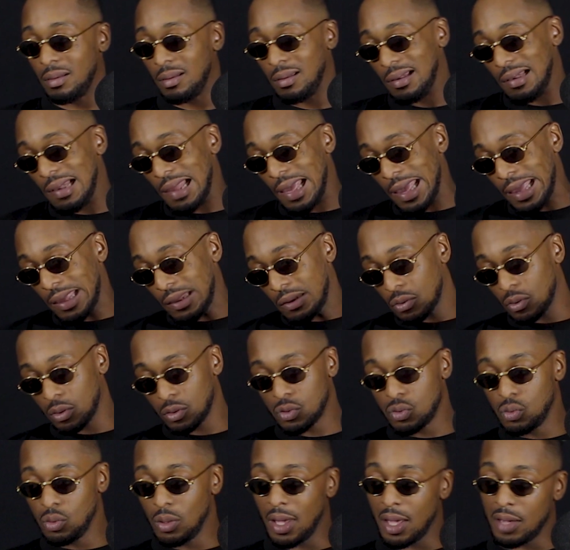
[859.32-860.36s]
light, not
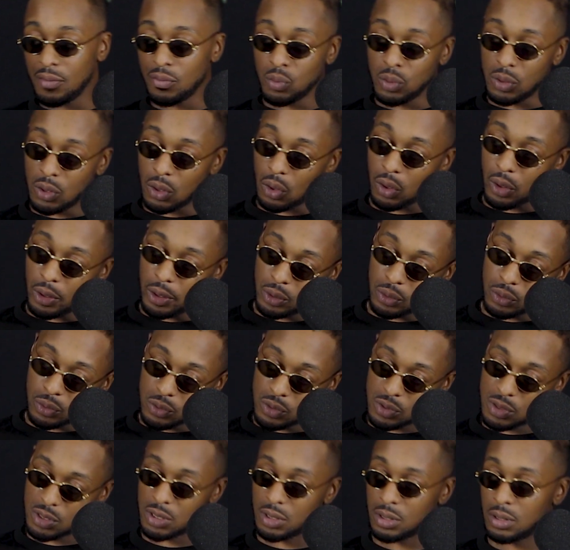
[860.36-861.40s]
too heavy with the
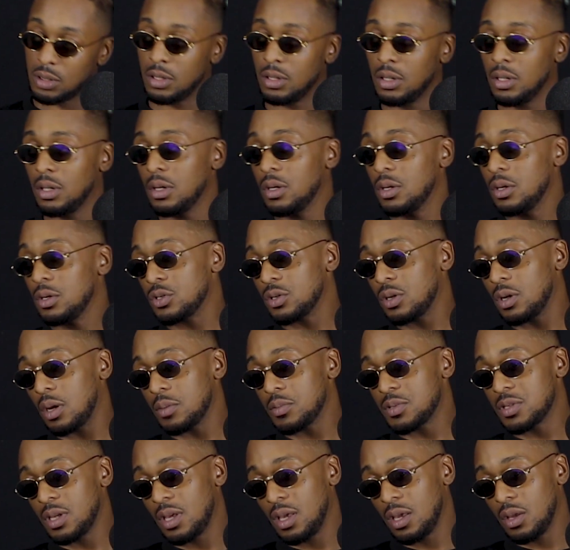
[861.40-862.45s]
oils, and do you know what I'm
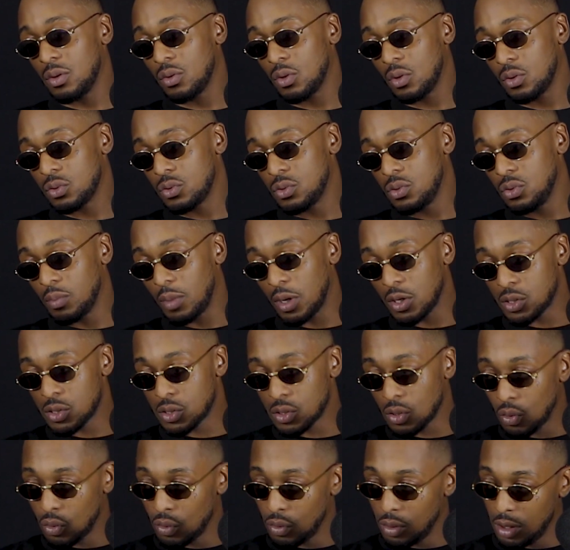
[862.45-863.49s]
saying? Not too much
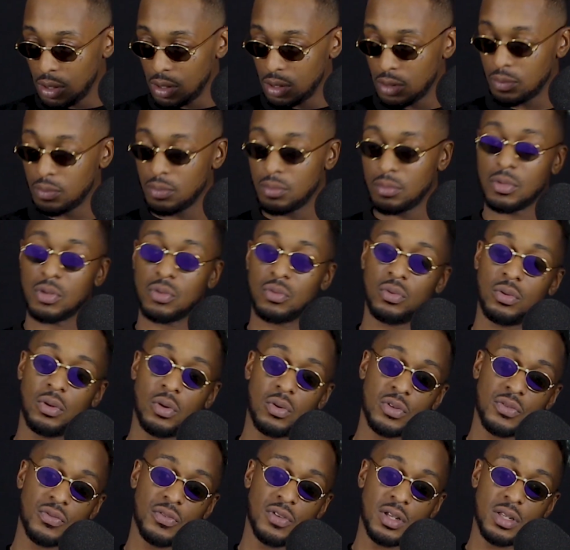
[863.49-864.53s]
sodium and all
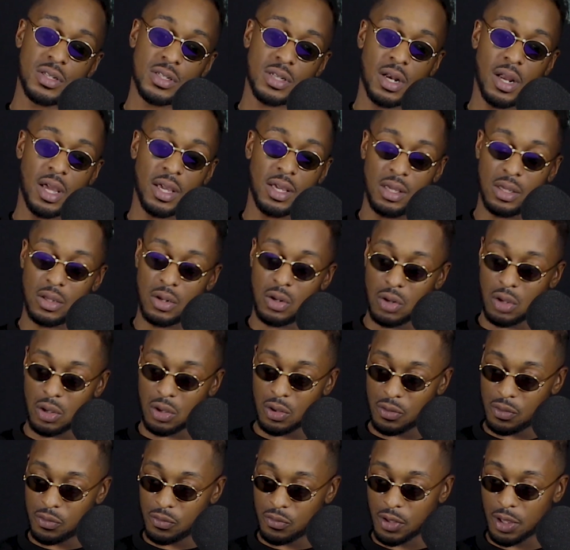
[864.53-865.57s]
those things. And I eat a lot
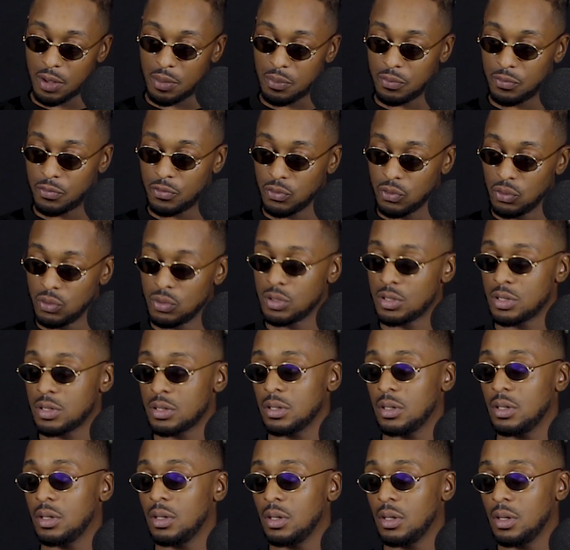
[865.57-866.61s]
of fruits,
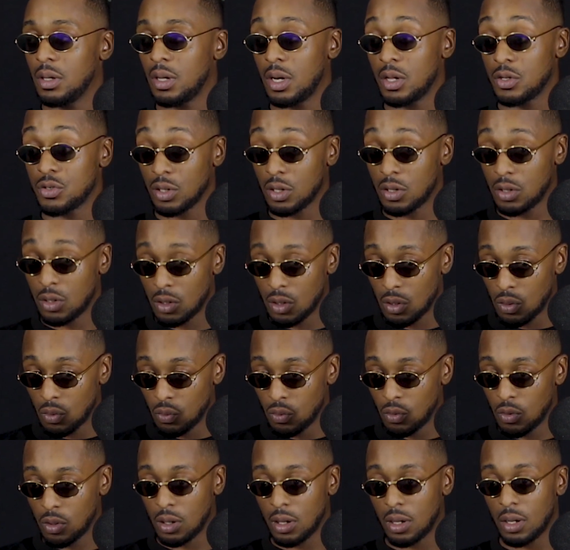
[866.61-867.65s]
and I drink a lot of
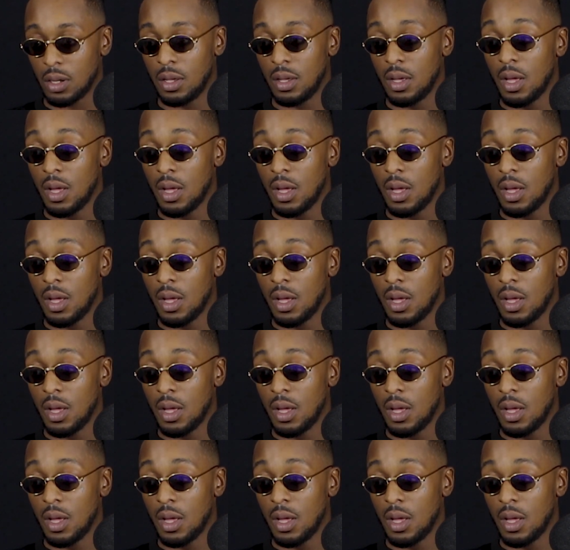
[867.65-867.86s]
water.